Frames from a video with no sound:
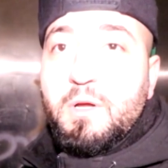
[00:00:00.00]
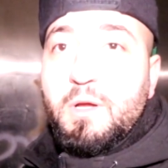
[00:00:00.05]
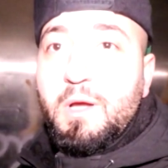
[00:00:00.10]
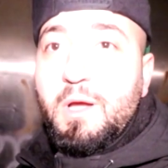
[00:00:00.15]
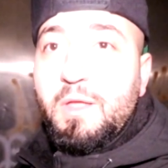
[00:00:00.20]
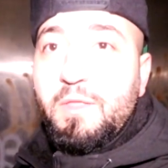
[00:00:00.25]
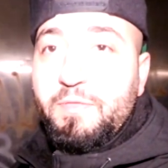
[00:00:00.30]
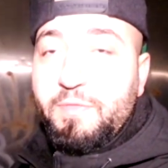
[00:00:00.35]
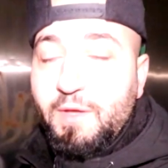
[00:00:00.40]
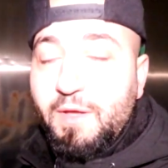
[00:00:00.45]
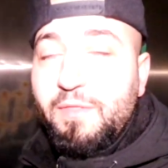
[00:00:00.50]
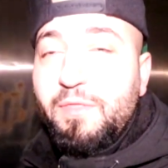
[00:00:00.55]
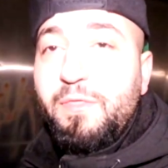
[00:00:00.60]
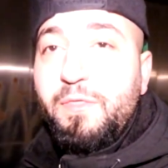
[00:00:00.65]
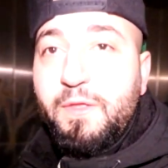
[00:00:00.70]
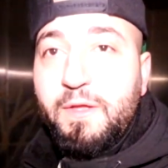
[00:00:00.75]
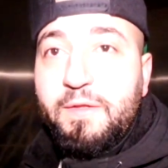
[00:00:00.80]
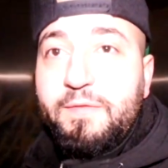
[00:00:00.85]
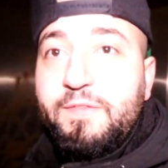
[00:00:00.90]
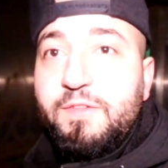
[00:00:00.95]
I
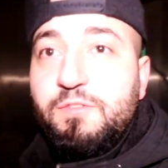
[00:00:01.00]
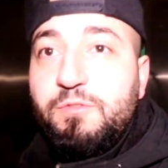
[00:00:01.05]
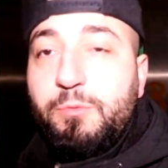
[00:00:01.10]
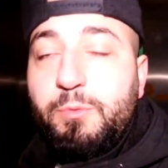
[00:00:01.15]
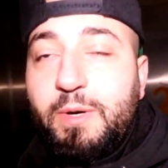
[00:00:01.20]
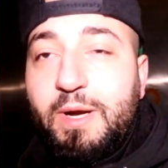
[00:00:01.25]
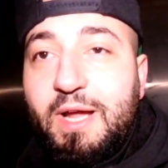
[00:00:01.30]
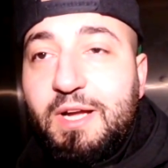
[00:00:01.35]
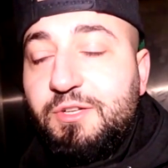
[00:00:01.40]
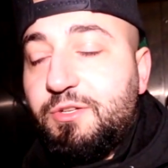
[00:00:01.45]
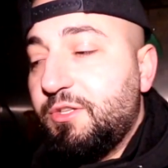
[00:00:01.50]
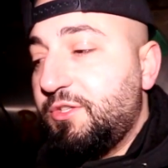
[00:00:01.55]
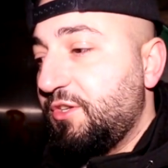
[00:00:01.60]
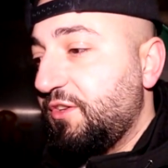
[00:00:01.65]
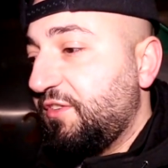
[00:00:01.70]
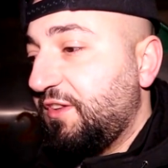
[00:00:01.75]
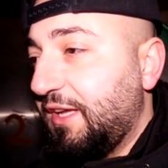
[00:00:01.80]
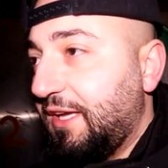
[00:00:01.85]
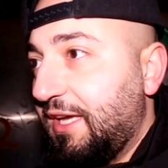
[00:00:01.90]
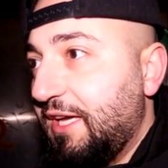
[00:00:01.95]
think these were actually
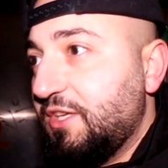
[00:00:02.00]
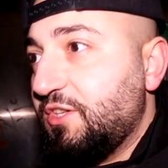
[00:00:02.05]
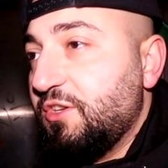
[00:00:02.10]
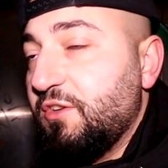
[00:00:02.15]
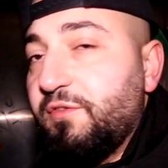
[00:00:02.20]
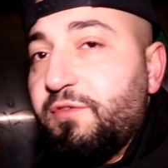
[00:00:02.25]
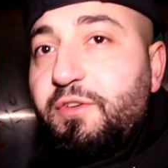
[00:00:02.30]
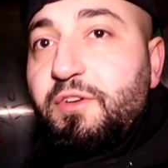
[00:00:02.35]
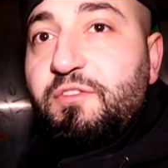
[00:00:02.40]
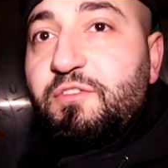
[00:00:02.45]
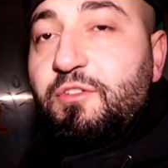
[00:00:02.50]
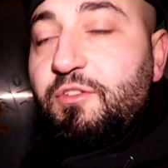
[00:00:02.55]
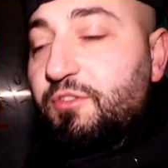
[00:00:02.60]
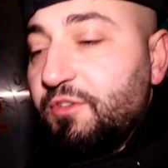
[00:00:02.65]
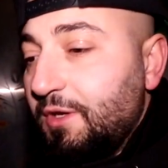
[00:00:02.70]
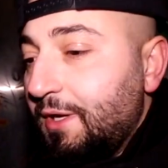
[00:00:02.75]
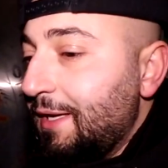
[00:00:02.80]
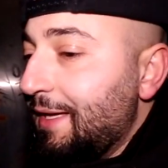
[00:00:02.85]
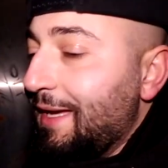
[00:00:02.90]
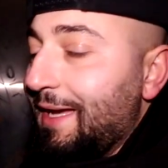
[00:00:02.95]
just the kitchen freezers
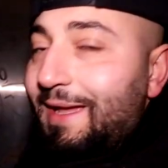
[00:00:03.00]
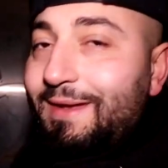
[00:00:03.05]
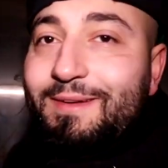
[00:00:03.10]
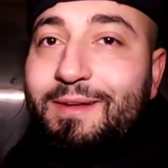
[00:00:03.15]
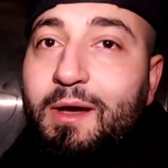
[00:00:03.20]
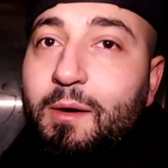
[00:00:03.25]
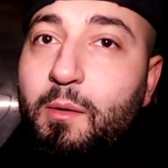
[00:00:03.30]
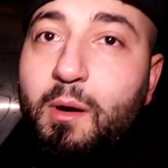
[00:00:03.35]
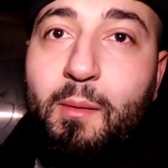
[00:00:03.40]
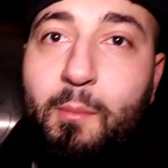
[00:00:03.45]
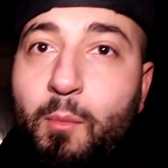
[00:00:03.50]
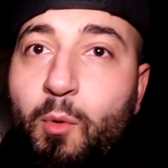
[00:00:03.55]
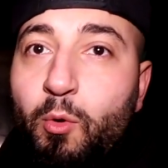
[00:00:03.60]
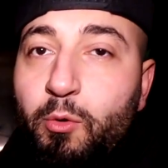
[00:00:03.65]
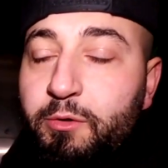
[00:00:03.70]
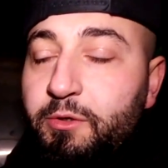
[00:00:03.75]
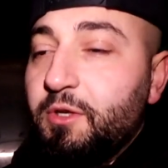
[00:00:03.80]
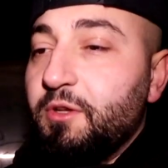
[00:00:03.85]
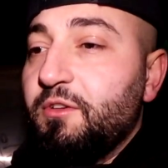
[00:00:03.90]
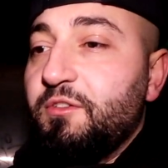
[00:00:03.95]
and not a
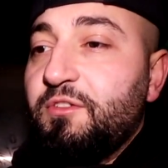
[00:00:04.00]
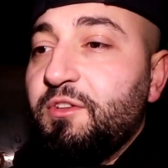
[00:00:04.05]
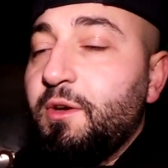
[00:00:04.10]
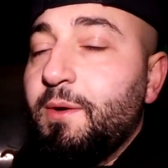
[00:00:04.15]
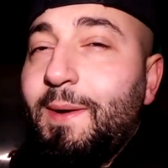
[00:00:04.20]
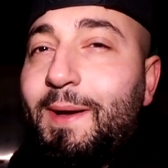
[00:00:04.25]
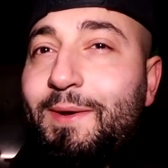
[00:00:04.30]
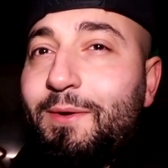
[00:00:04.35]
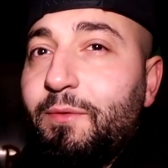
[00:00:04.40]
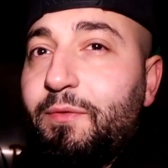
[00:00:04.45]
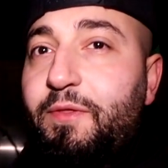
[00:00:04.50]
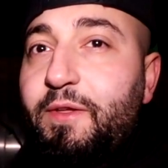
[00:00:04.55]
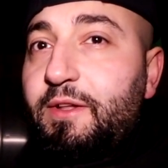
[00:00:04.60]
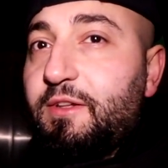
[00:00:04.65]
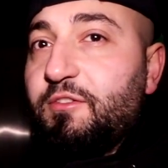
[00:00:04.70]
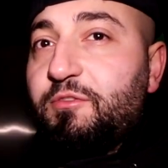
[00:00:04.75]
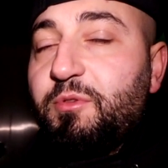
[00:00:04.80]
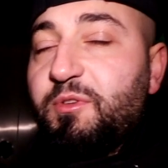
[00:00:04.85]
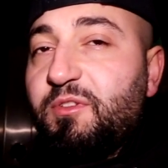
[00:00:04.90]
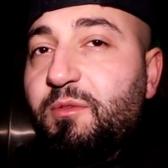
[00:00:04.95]
morgue. So I don't
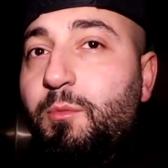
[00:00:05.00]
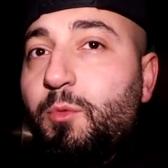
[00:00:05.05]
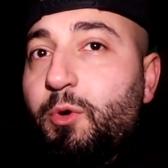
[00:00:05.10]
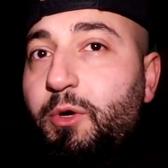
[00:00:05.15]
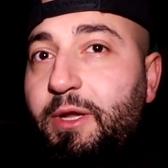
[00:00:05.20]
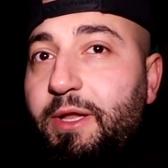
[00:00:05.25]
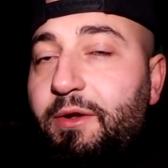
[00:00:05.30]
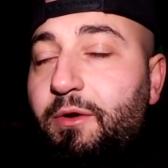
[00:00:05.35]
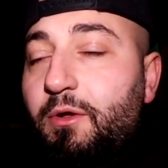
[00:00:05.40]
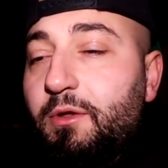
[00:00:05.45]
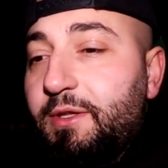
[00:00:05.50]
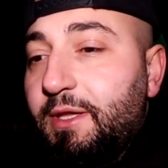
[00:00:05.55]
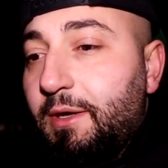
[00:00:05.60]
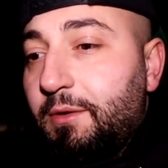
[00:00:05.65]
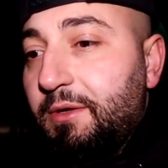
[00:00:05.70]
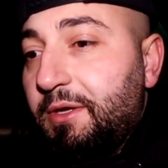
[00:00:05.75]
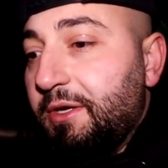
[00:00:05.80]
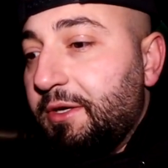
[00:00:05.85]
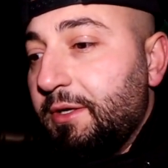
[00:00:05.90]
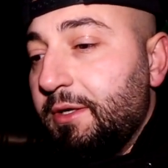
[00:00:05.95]
think this was a morgue at all
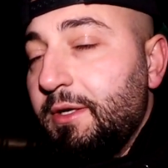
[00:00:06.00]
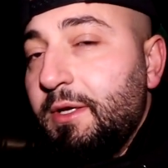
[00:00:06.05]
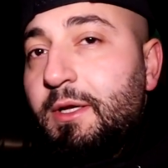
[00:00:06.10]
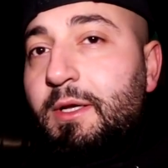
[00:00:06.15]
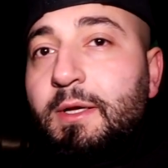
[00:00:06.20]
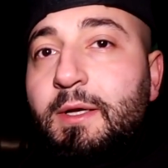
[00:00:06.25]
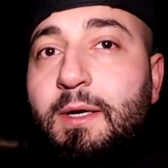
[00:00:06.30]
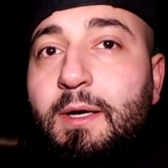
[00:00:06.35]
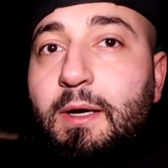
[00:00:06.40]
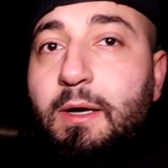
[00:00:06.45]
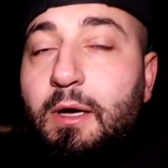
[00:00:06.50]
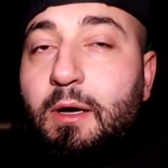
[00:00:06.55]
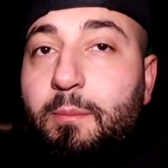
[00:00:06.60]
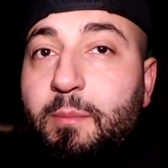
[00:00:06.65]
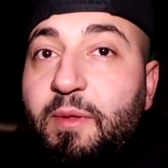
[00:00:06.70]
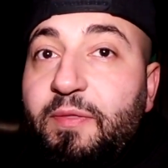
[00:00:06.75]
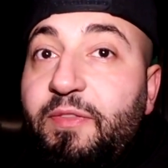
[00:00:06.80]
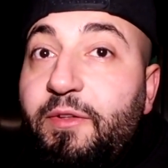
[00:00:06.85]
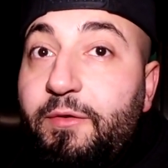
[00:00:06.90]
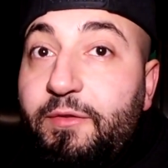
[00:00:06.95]
down here.
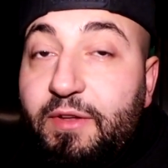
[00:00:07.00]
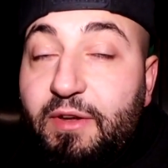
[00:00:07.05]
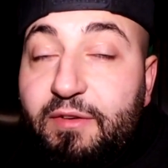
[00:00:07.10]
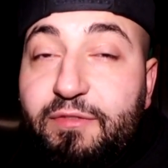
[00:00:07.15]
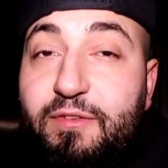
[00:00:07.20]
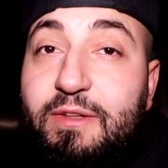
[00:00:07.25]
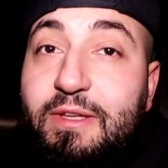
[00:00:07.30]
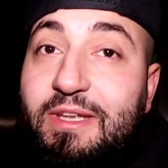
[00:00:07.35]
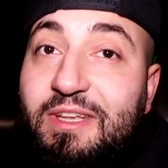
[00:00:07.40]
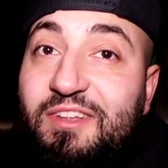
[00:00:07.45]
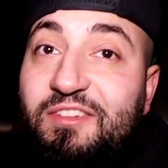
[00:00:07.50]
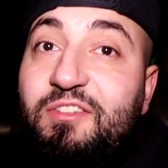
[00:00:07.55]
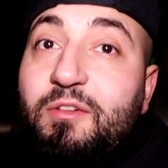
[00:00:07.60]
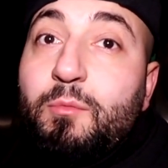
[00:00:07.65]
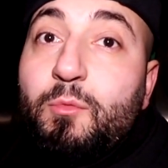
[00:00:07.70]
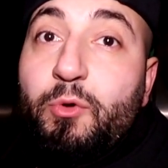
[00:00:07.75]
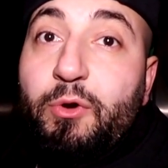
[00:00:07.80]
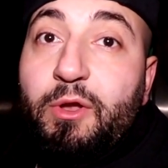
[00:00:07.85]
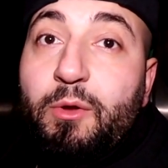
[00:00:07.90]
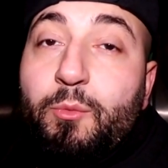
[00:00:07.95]
But there definitely is
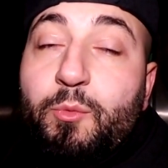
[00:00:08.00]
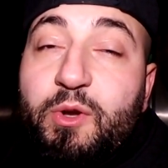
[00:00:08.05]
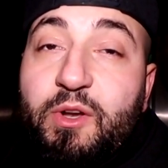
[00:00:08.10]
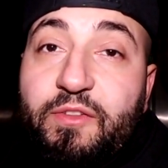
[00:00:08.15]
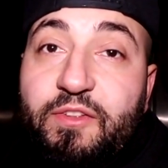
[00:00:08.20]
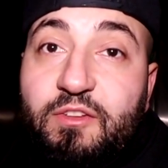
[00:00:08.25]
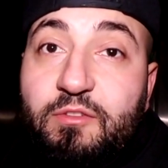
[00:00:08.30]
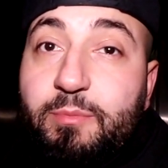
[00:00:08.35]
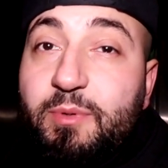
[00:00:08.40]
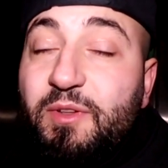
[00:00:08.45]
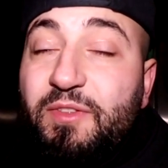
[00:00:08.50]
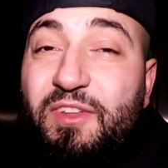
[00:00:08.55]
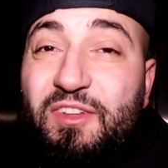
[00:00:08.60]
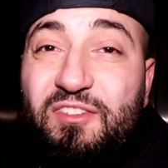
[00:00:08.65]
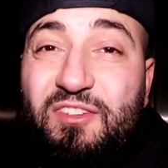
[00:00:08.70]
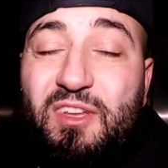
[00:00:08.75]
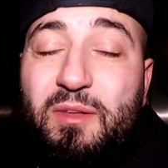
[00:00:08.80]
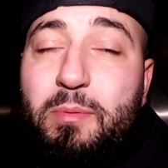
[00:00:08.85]
a morgue in one of these buildings.